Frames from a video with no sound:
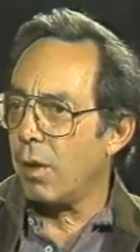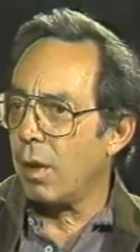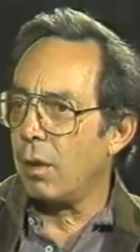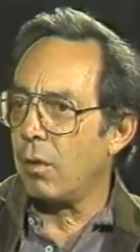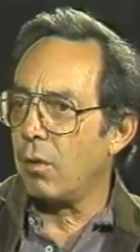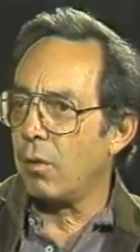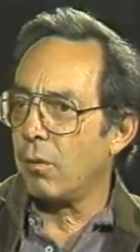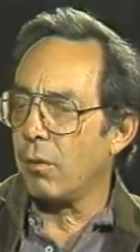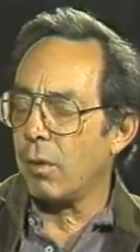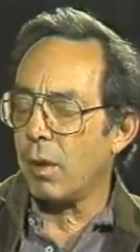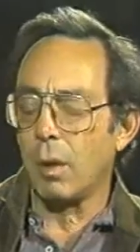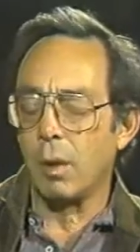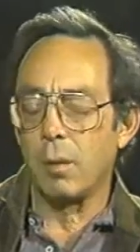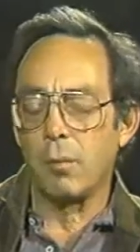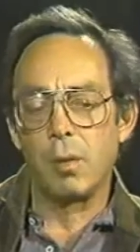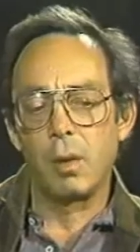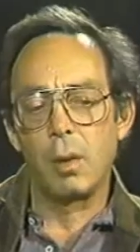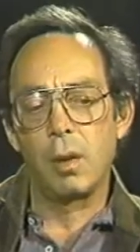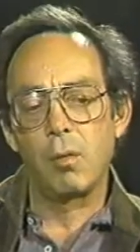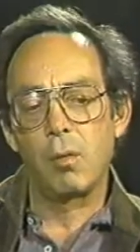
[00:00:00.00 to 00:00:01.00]
stage of all
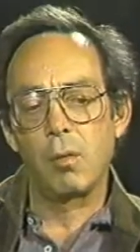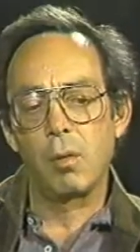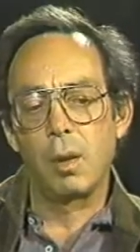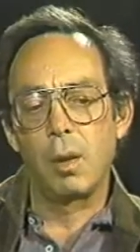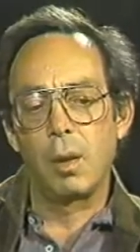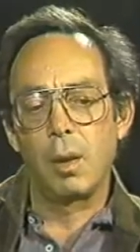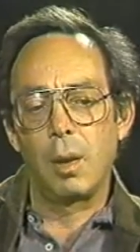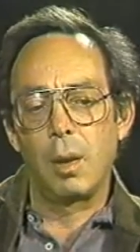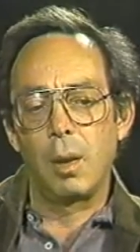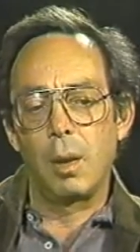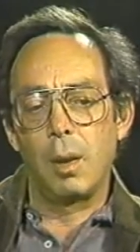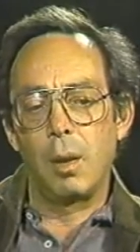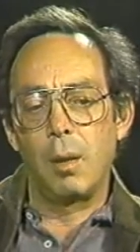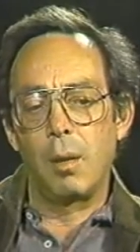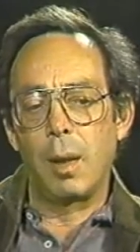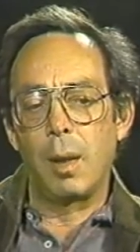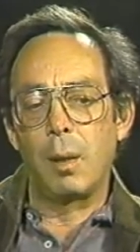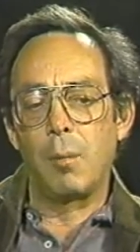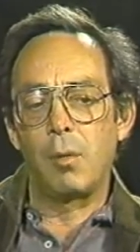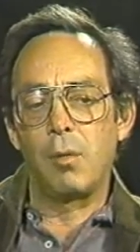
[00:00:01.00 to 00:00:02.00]
of this.
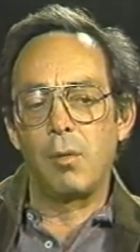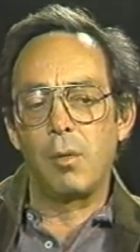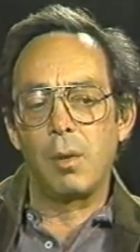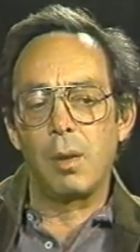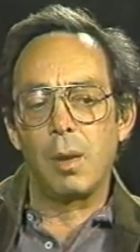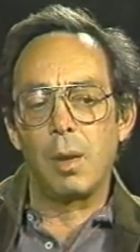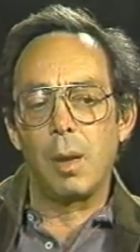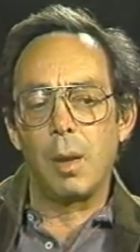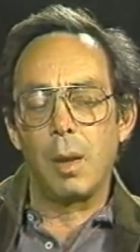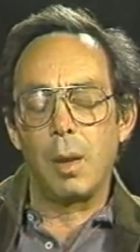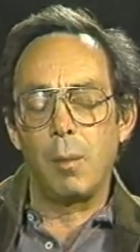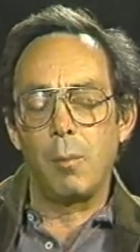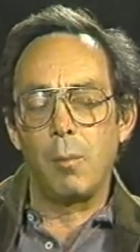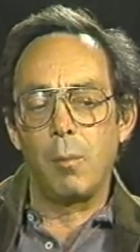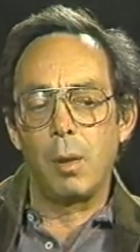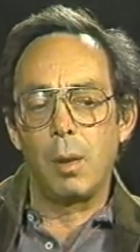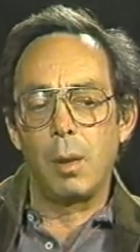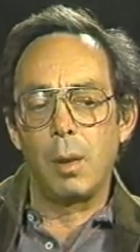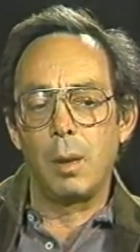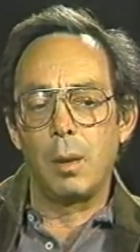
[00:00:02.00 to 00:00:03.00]
That was a time
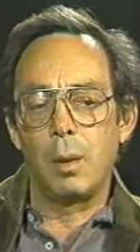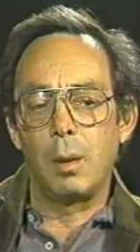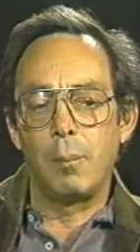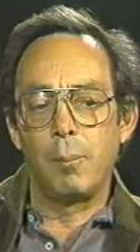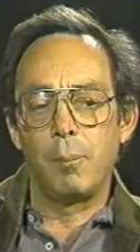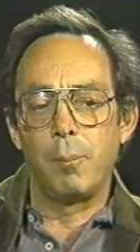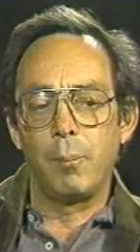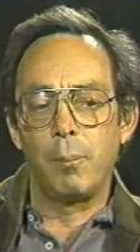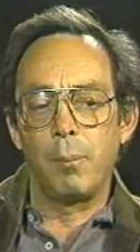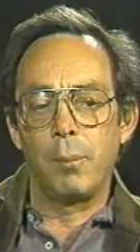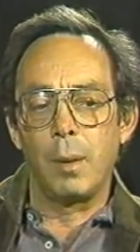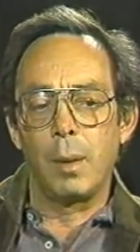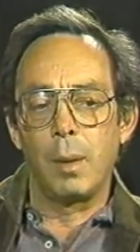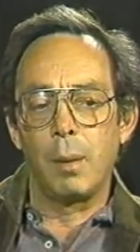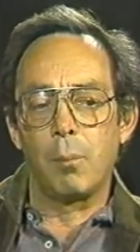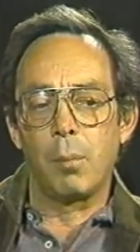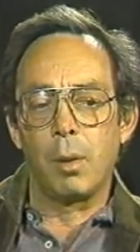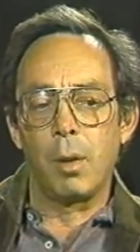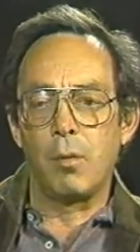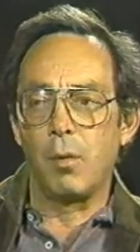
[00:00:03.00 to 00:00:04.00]
when
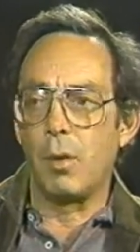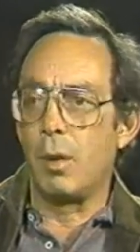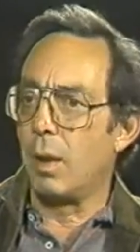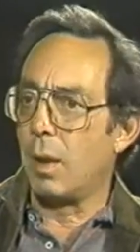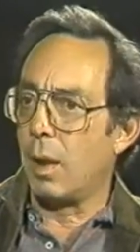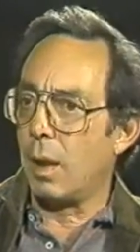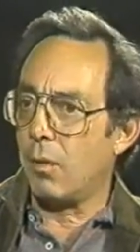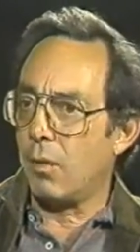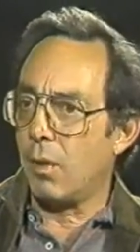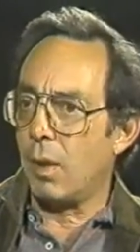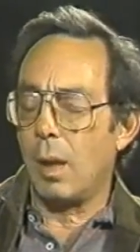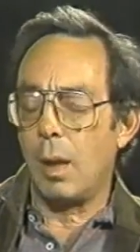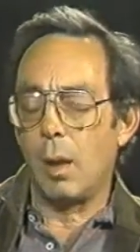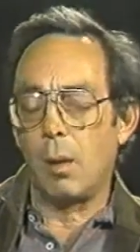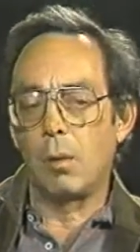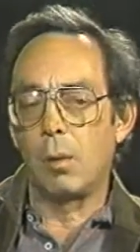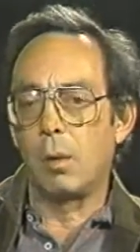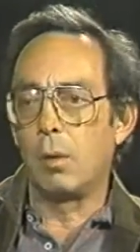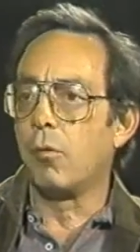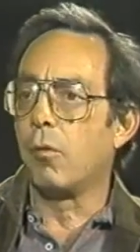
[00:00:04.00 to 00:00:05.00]
President
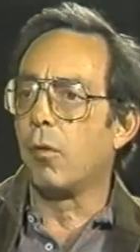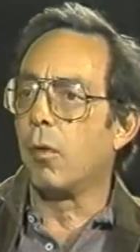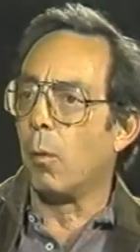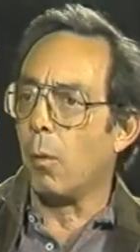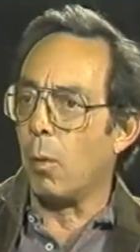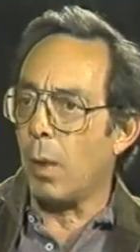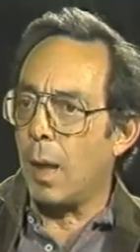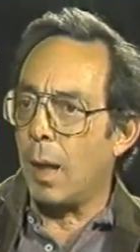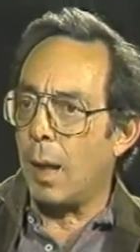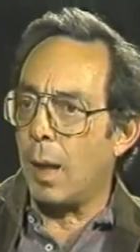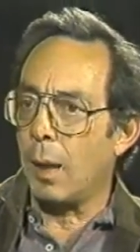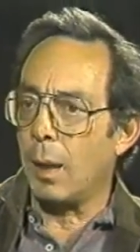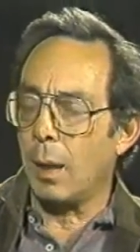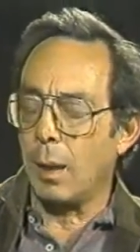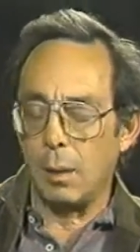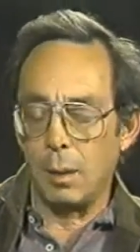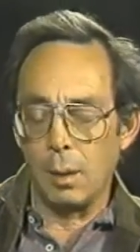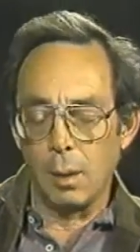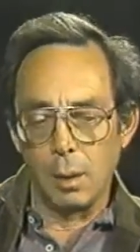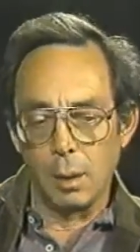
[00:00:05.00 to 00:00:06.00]
Eisenhower, for a
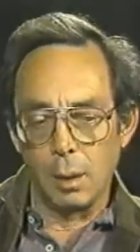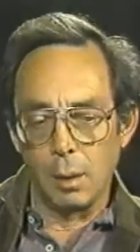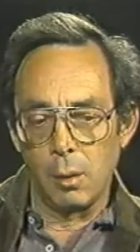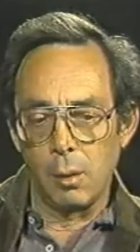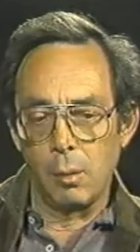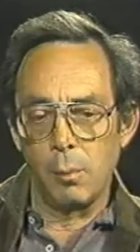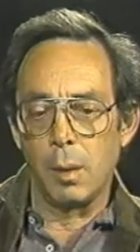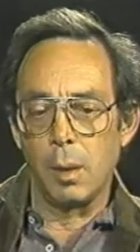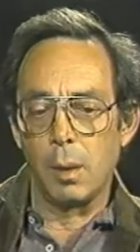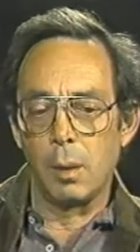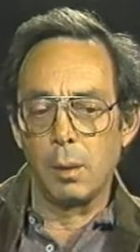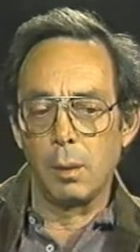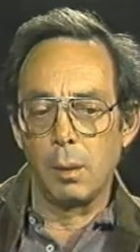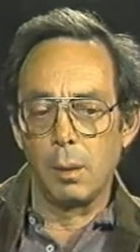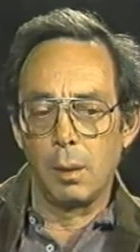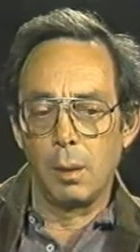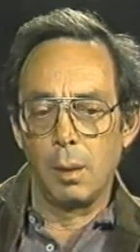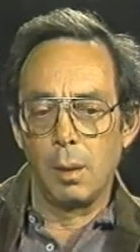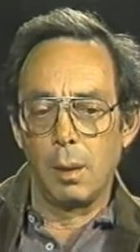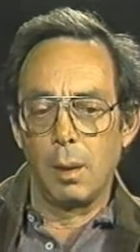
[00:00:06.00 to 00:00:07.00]
while, until he learned better,
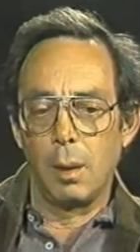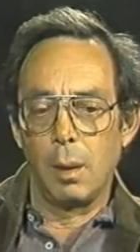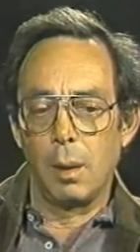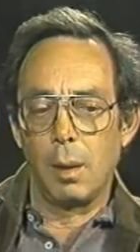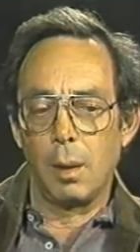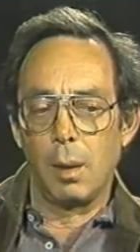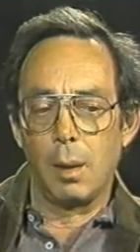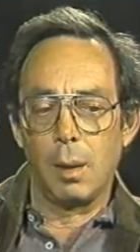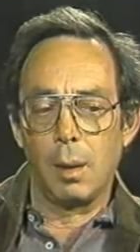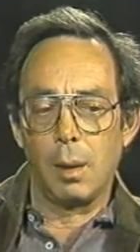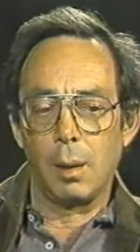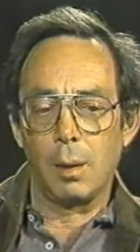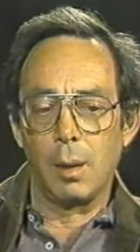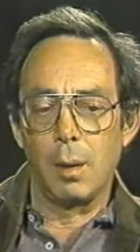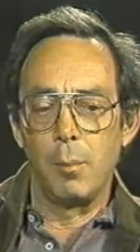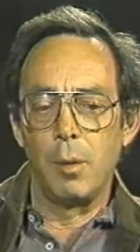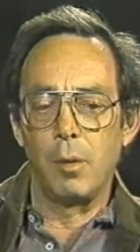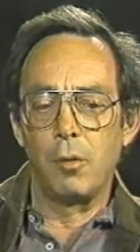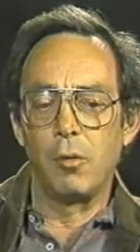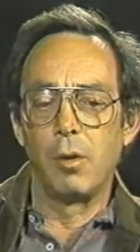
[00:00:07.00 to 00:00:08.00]
uh,
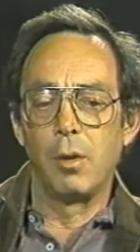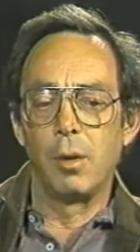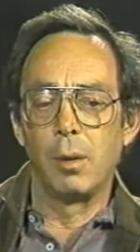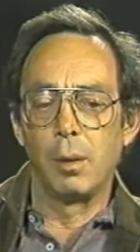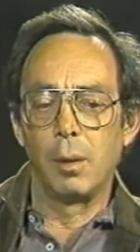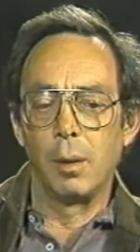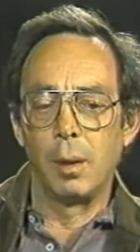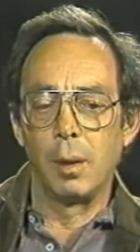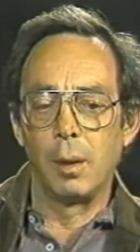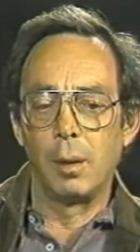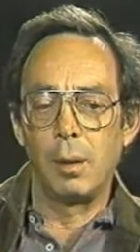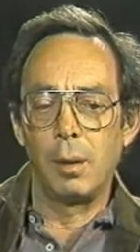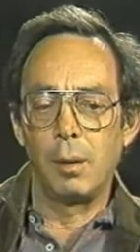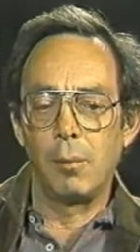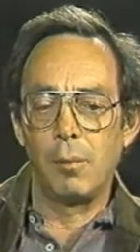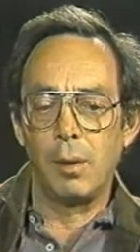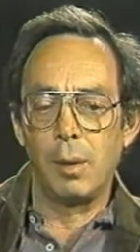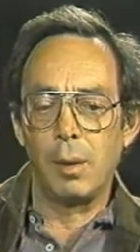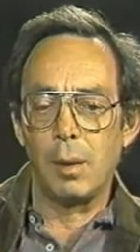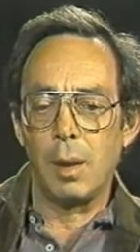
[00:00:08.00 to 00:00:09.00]
Commissioner Libby
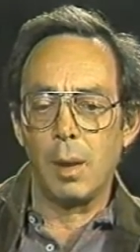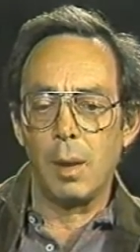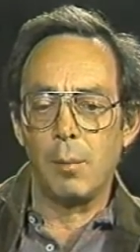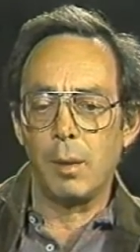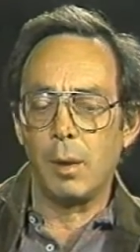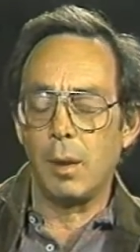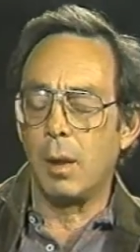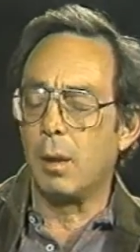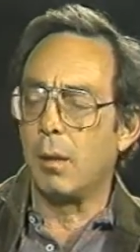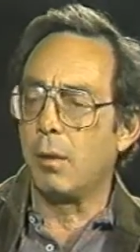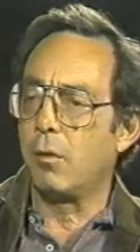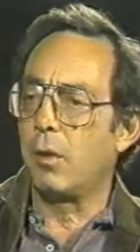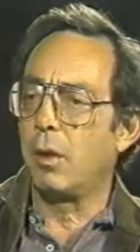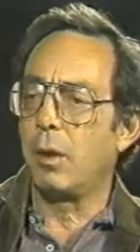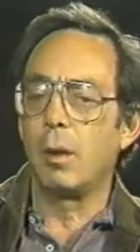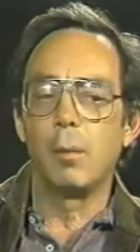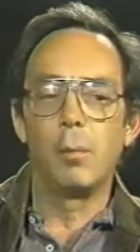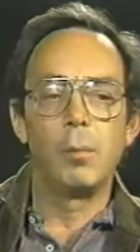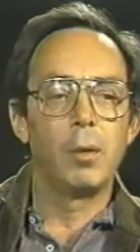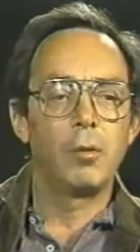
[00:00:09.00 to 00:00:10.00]
of the Atomic Energy
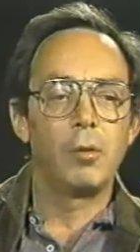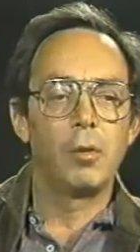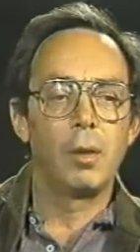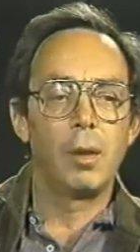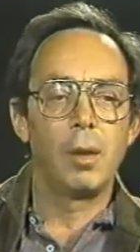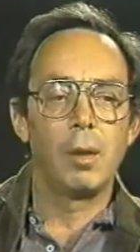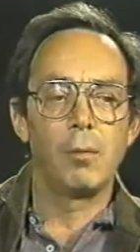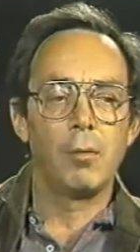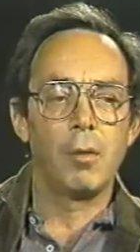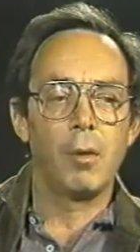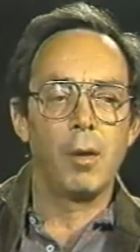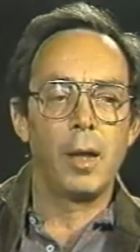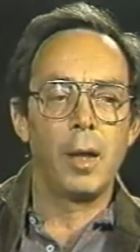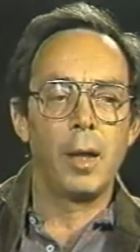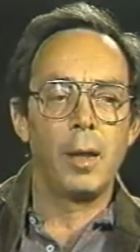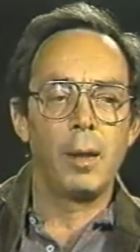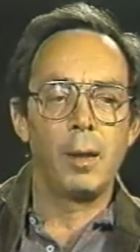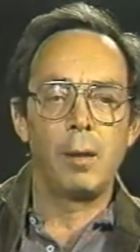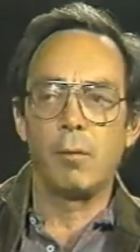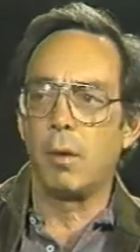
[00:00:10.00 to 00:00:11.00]
Commission and a
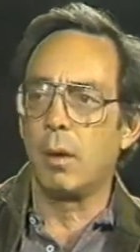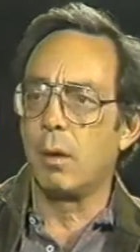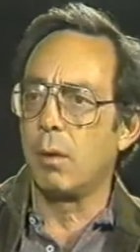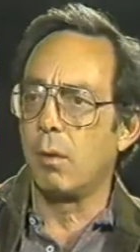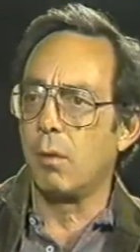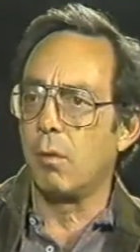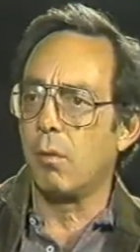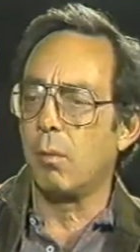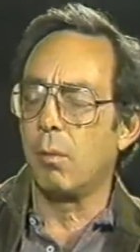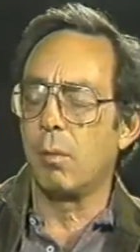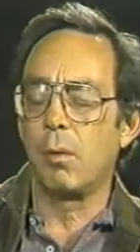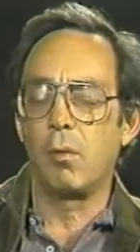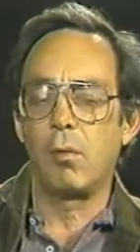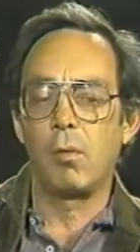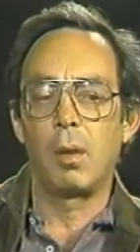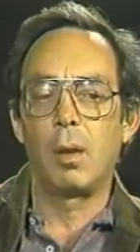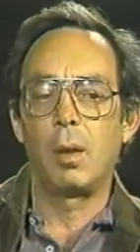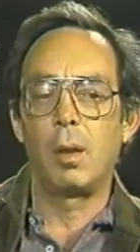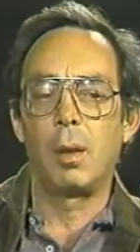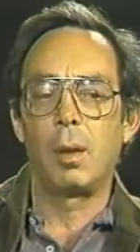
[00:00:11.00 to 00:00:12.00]
variety of others were
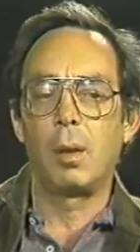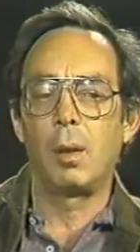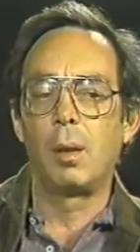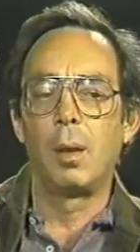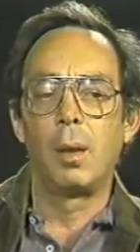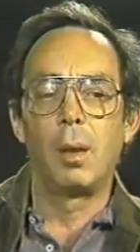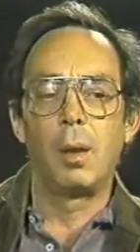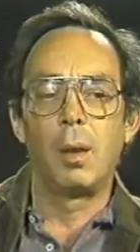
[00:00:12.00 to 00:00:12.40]
saying